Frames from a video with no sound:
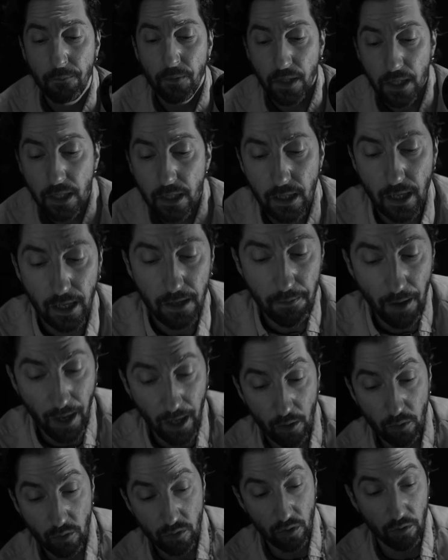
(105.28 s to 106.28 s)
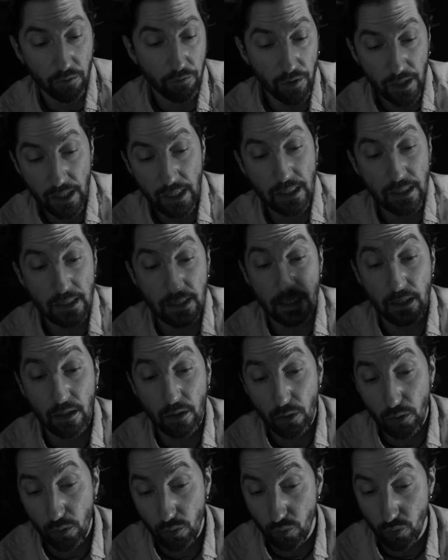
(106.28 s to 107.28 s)
He came out of his
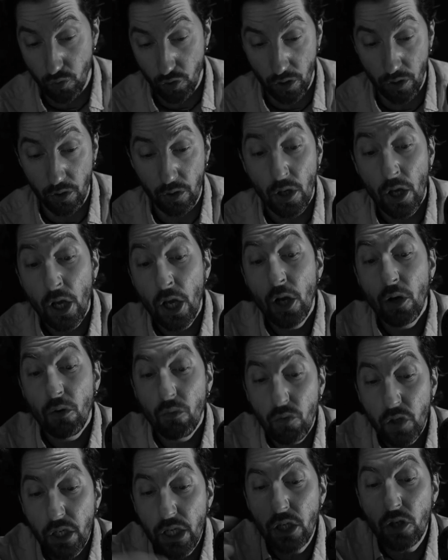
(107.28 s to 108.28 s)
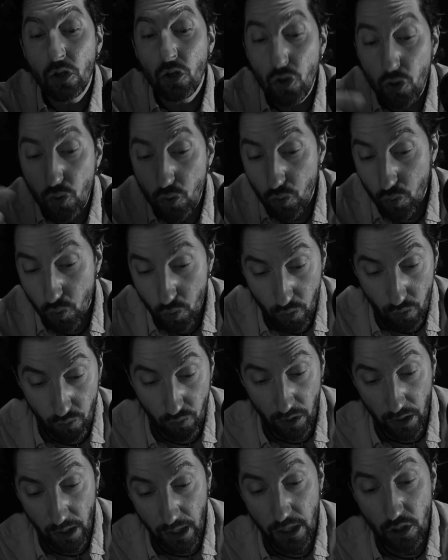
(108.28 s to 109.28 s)
seclusion, renewed
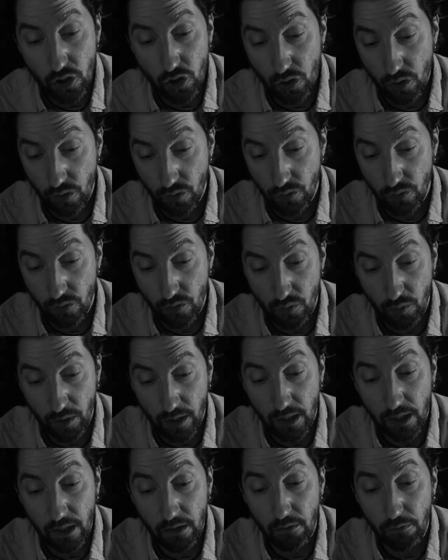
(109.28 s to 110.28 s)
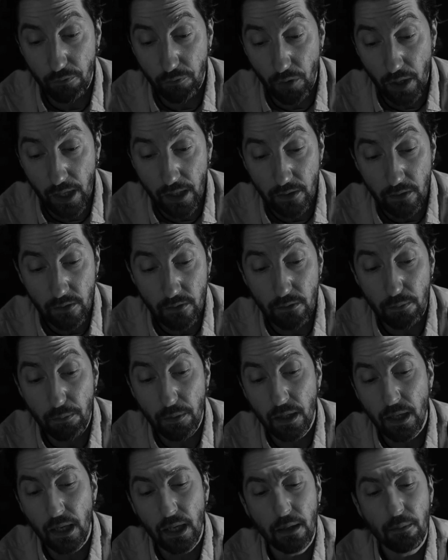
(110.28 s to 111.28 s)
relations with his friends,
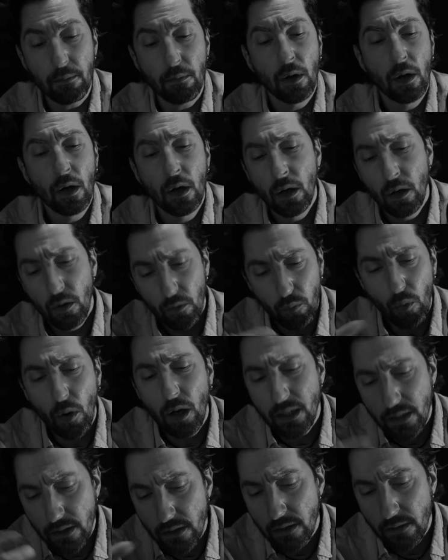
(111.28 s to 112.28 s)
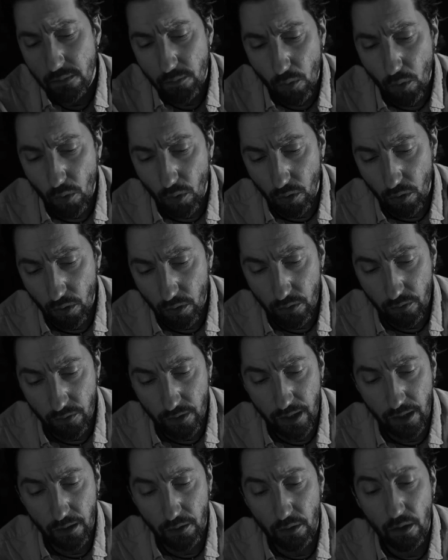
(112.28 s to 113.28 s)
became once more
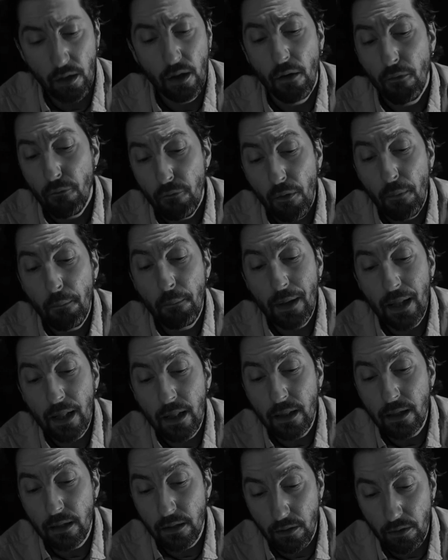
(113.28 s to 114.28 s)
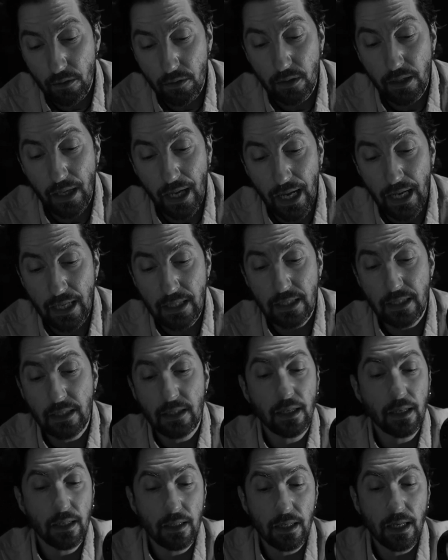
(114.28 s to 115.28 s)
their familiar
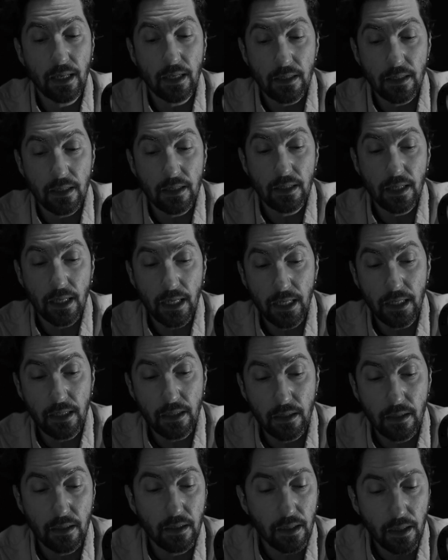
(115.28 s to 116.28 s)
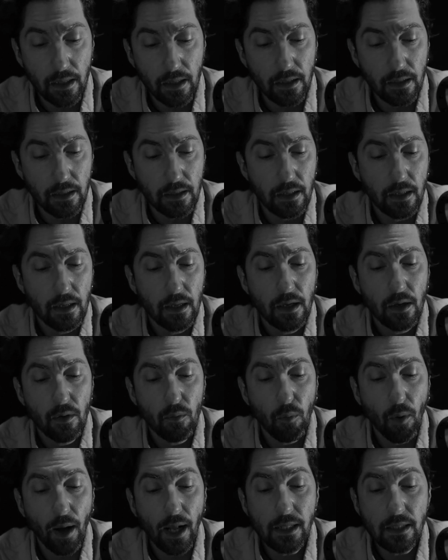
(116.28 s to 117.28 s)
guest and entertainer, and
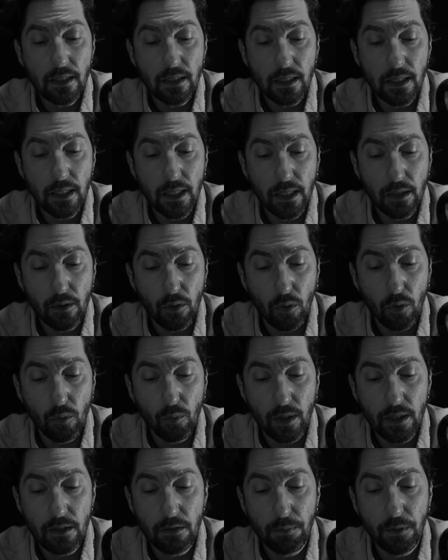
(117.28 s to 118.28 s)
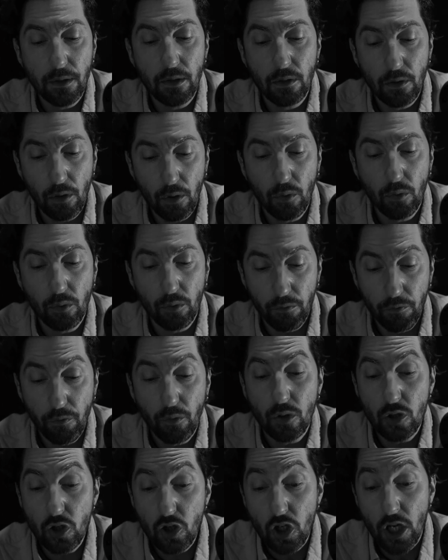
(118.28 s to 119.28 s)
whilst he had always been known
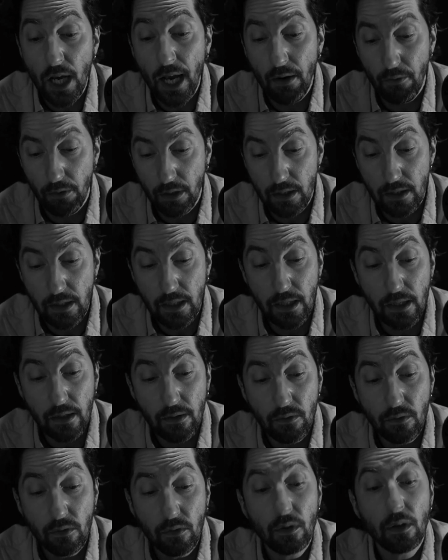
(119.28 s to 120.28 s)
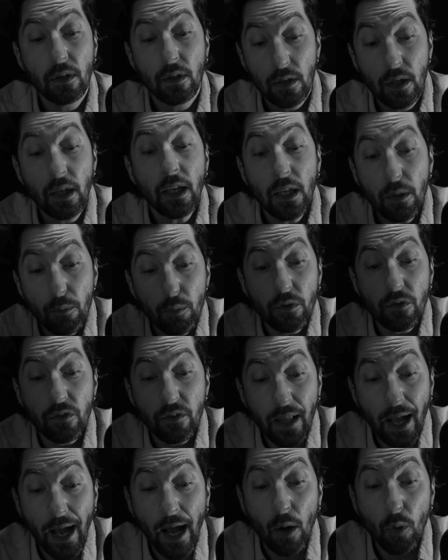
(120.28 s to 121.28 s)
for charities, he was
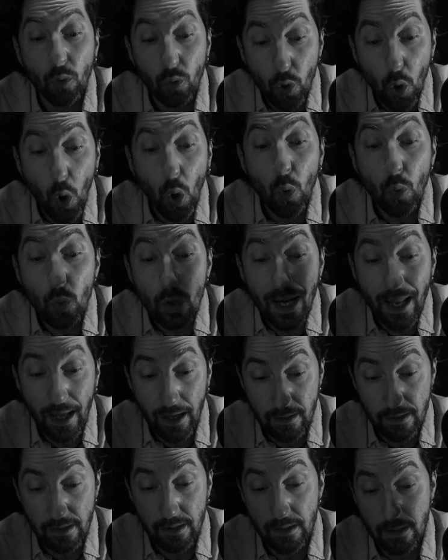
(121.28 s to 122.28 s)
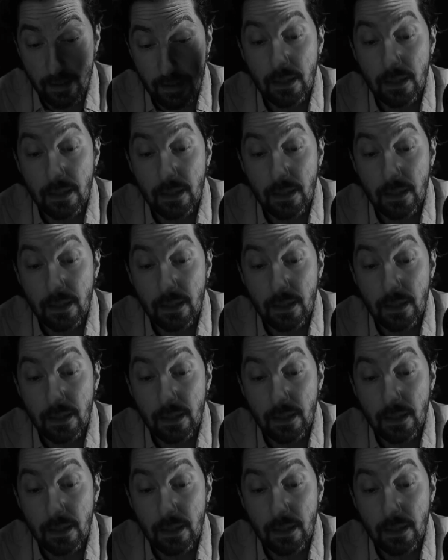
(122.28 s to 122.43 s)
now no less